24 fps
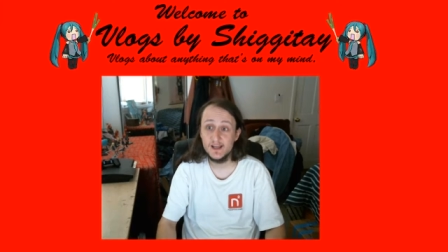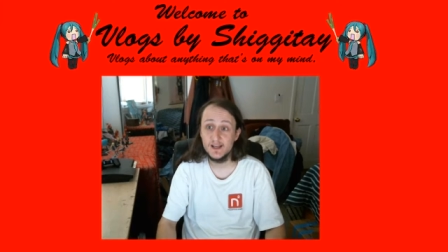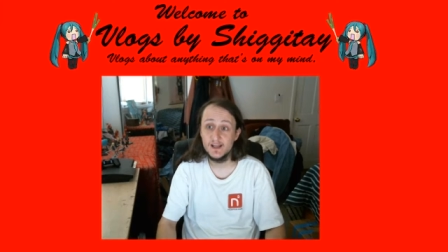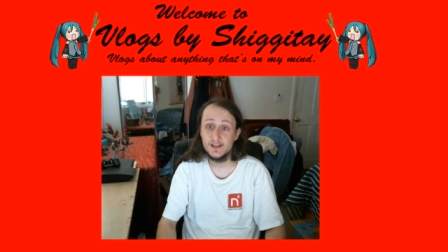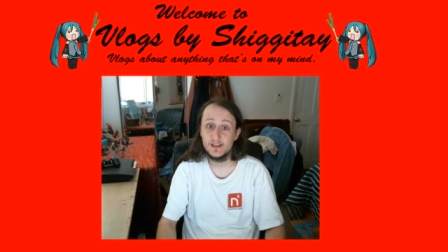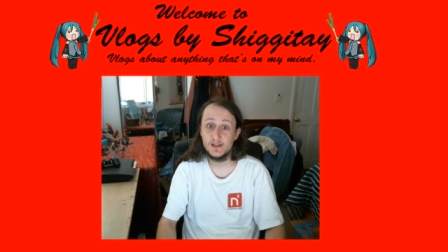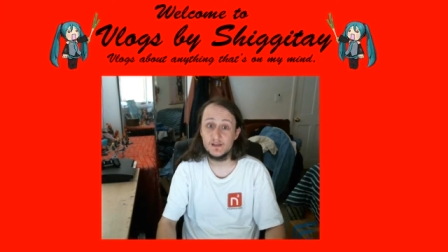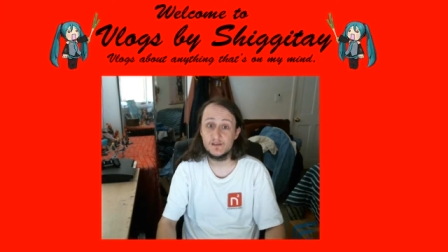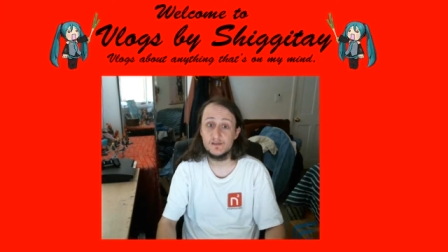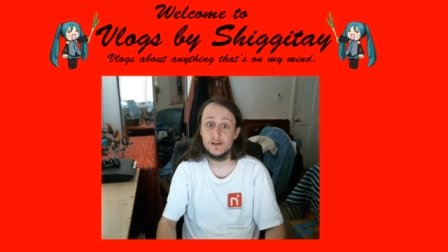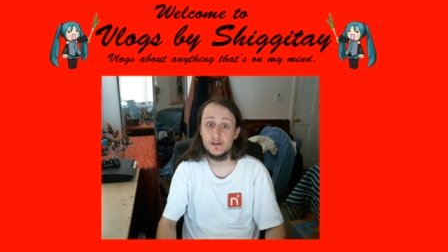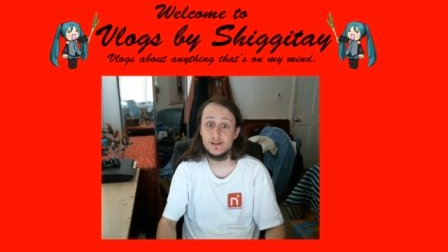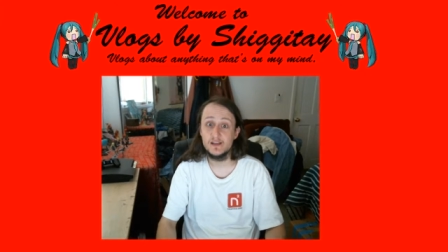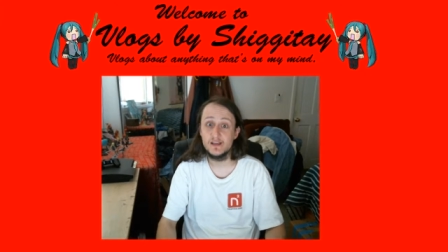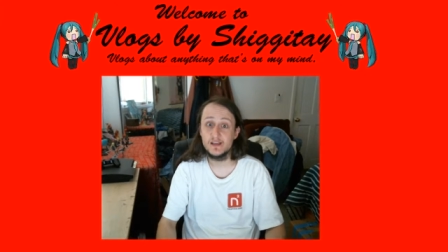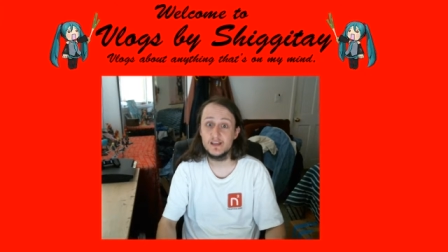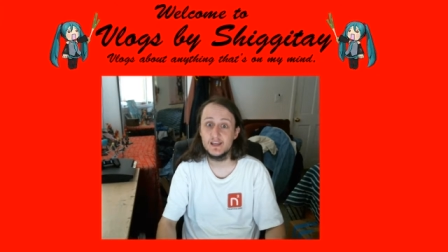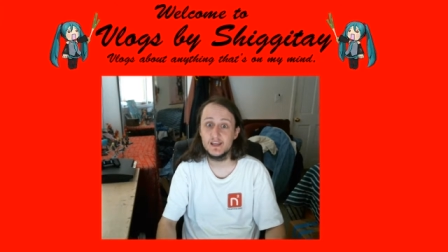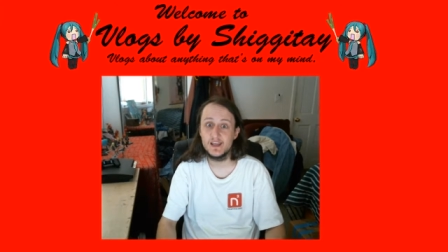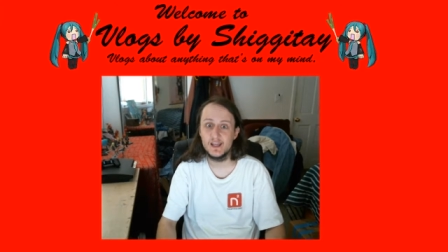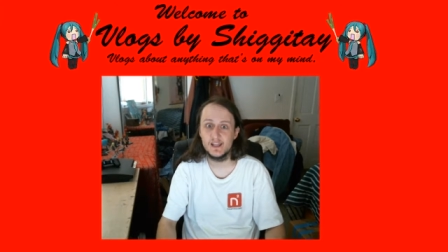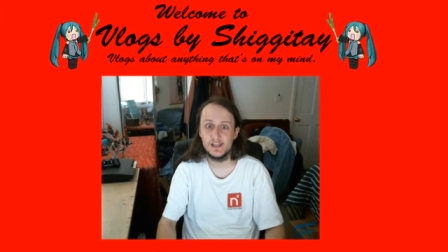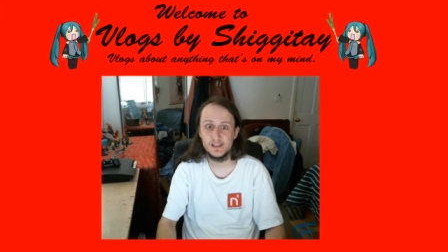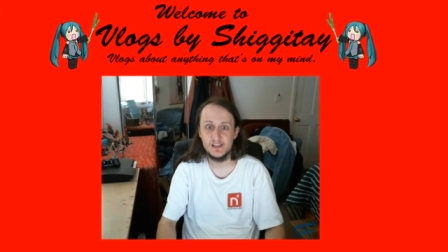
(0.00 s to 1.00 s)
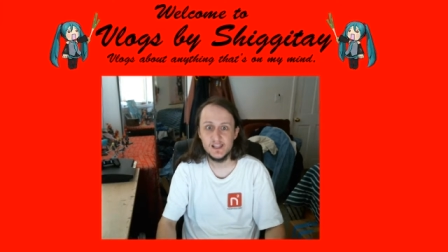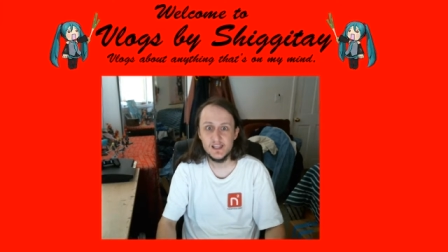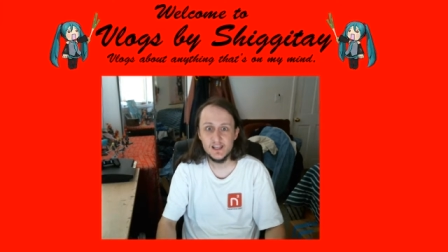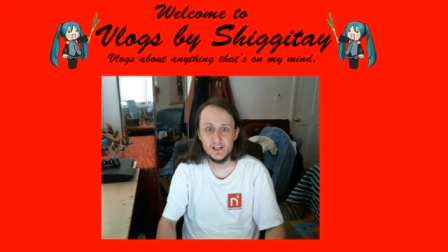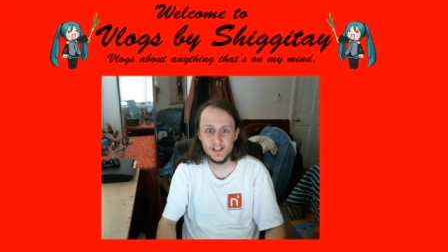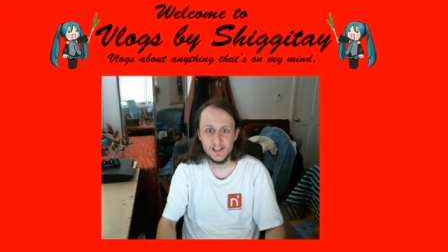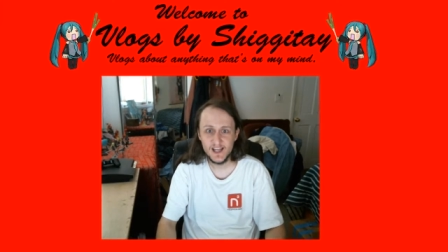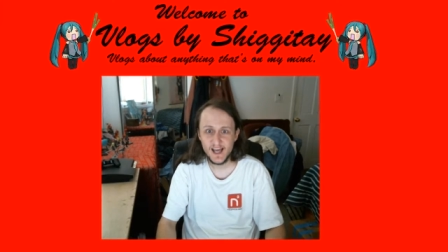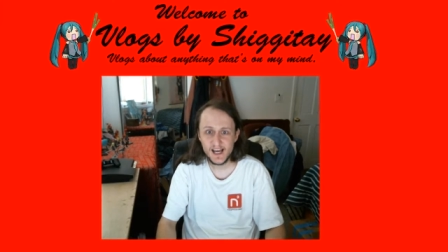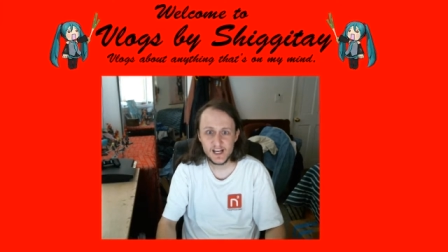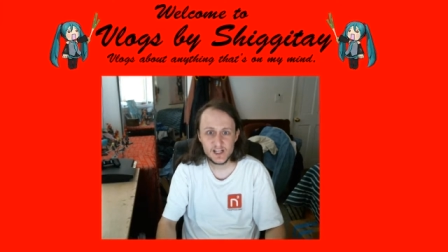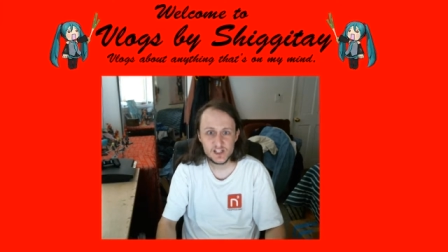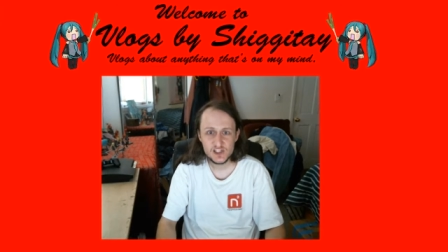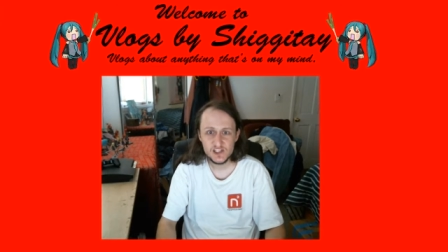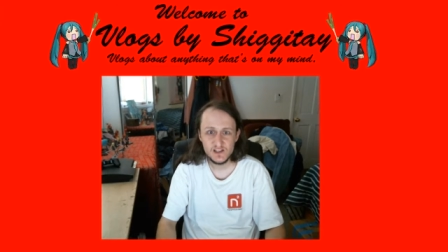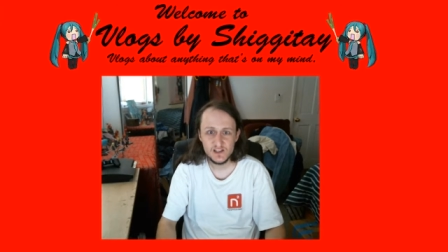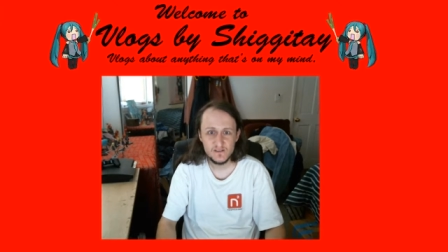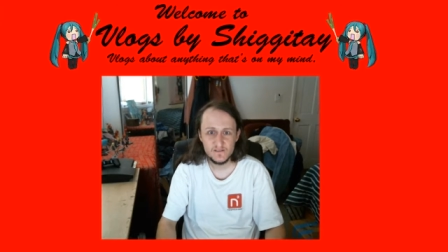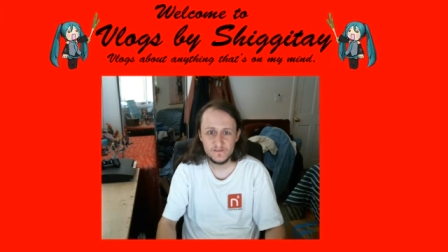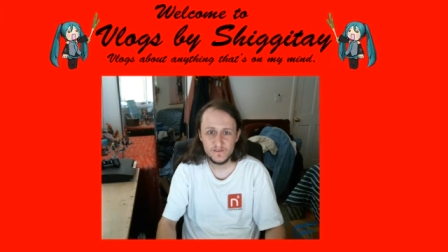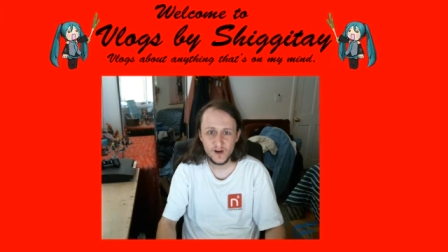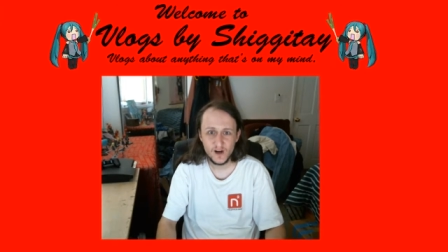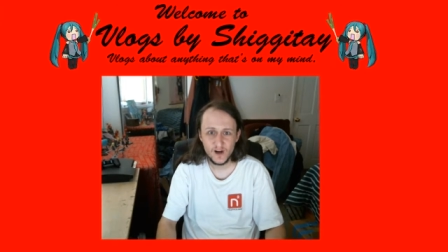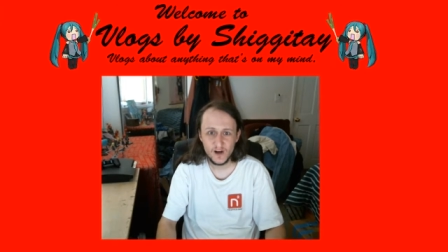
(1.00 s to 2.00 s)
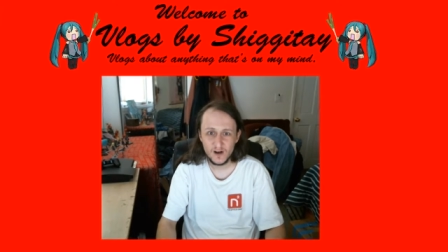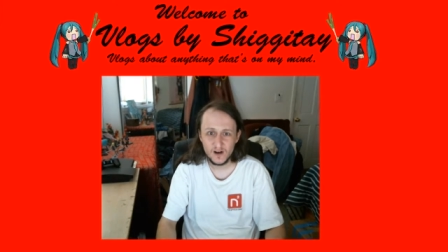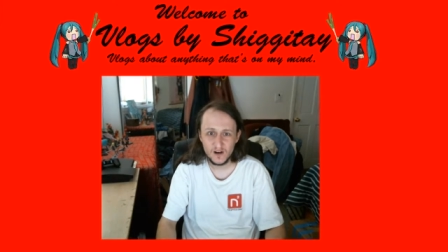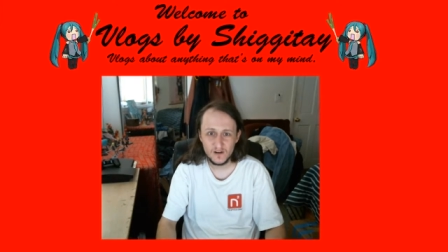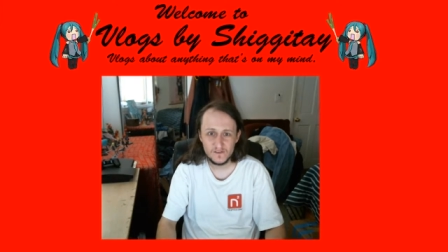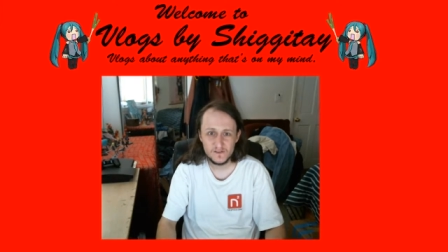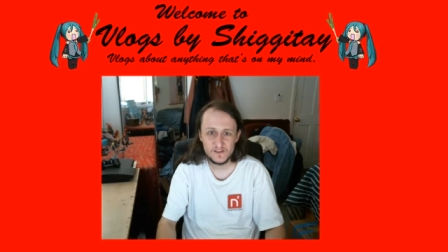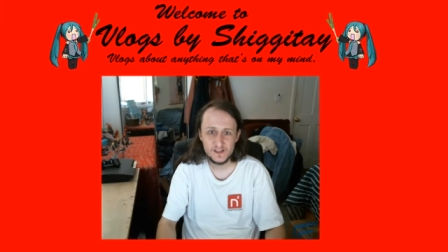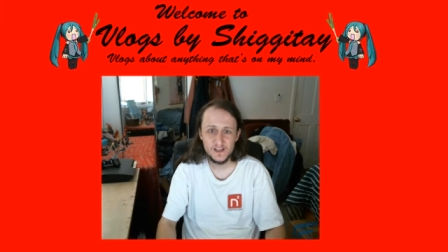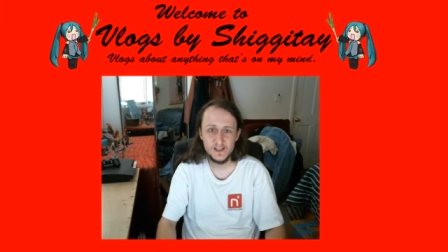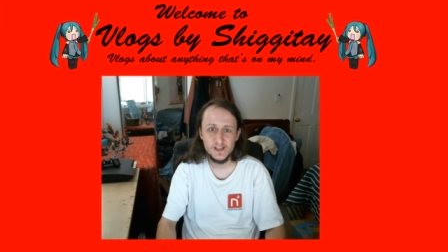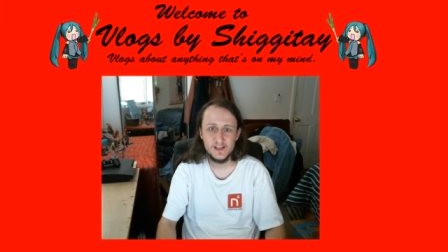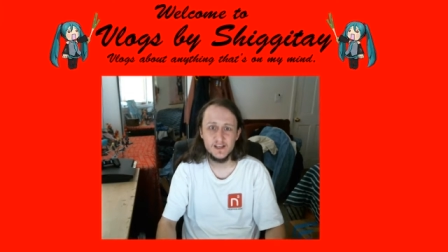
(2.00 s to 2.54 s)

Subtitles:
They say they can get legal action involved.